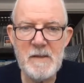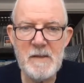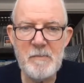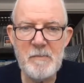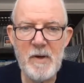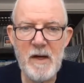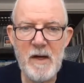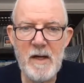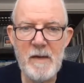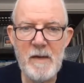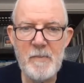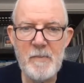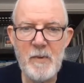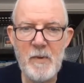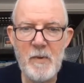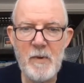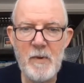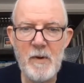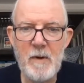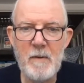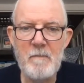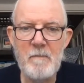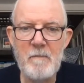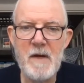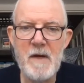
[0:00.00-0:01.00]
pipe
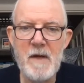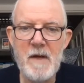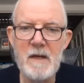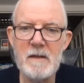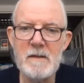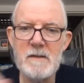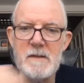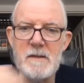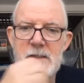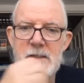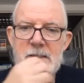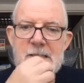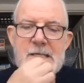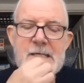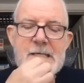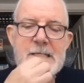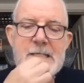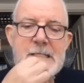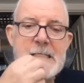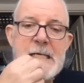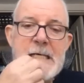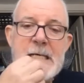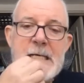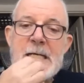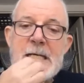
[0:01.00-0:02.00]
or metal
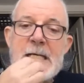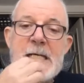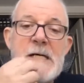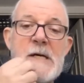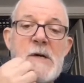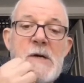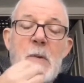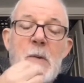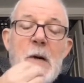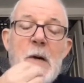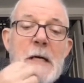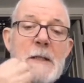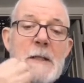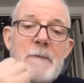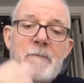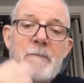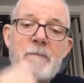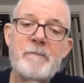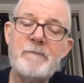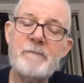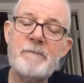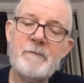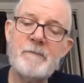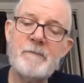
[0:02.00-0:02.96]
stand. Well,